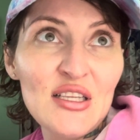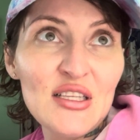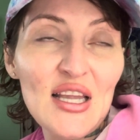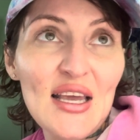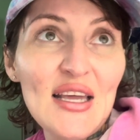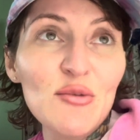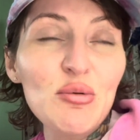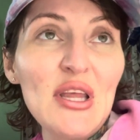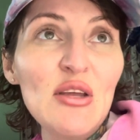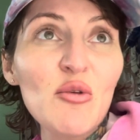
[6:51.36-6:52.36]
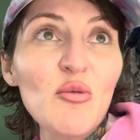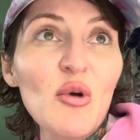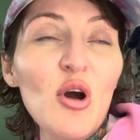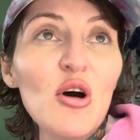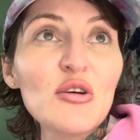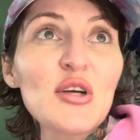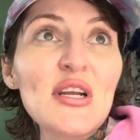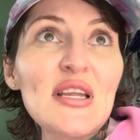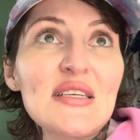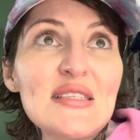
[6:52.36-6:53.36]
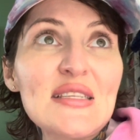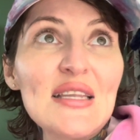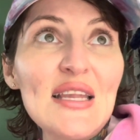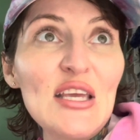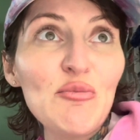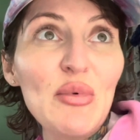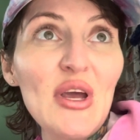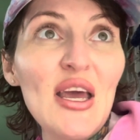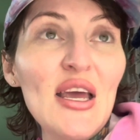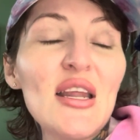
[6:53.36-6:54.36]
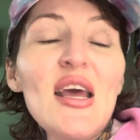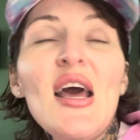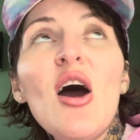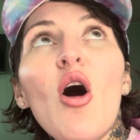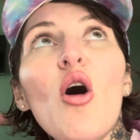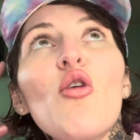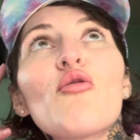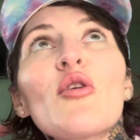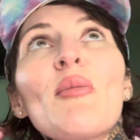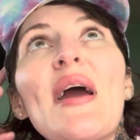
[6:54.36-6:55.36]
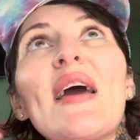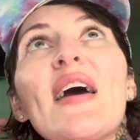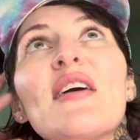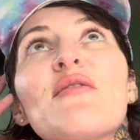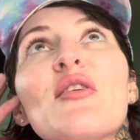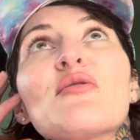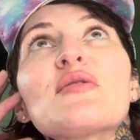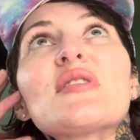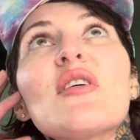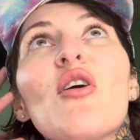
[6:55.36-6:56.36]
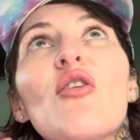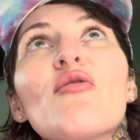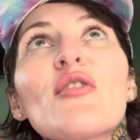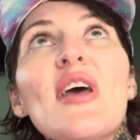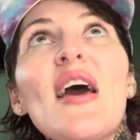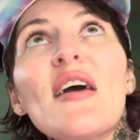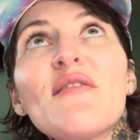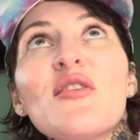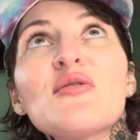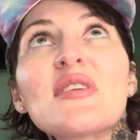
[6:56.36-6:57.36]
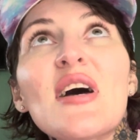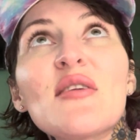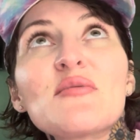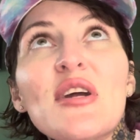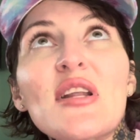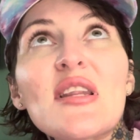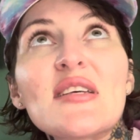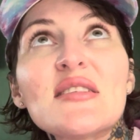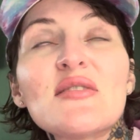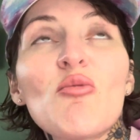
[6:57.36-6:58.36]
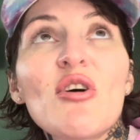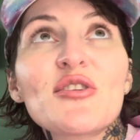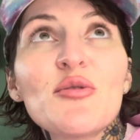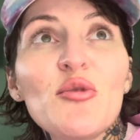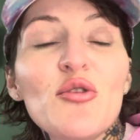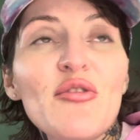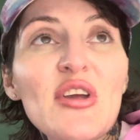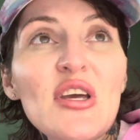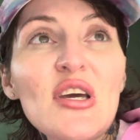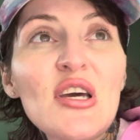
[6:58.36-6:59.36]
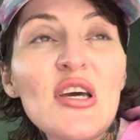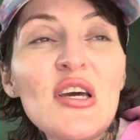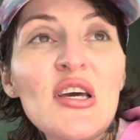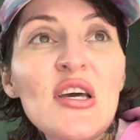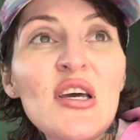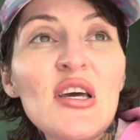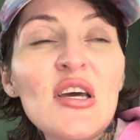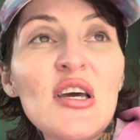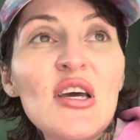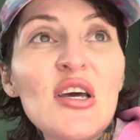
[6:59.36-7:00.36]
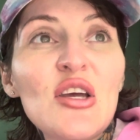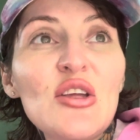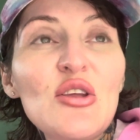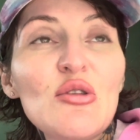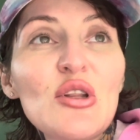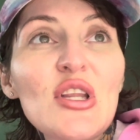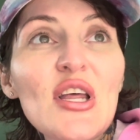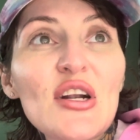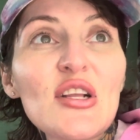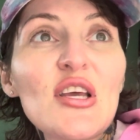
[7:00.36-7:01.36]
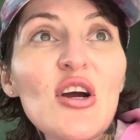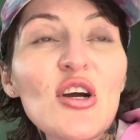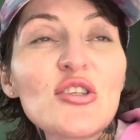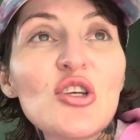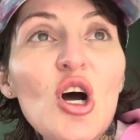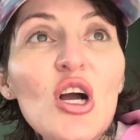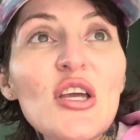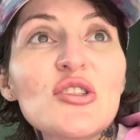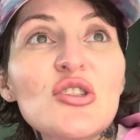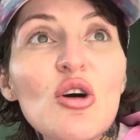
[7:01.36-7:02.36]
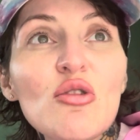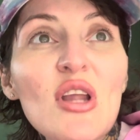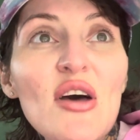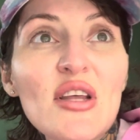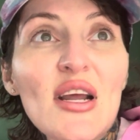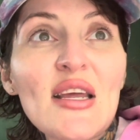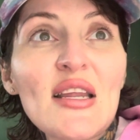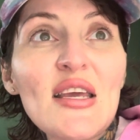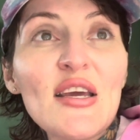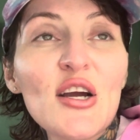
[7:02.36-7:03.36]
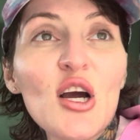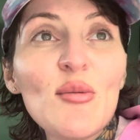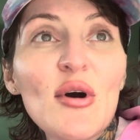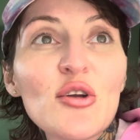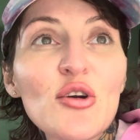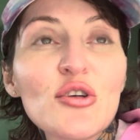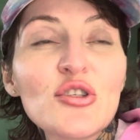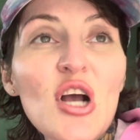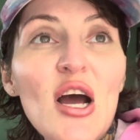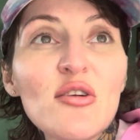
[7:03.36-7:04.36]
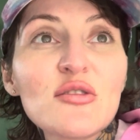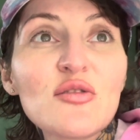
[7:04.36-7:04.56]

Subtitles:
like in a plane where we're all trying to like sleep, and over my headphones, over the headphones that I'm trying to watch a movie, you literally are talking so loud that I can hear about your child's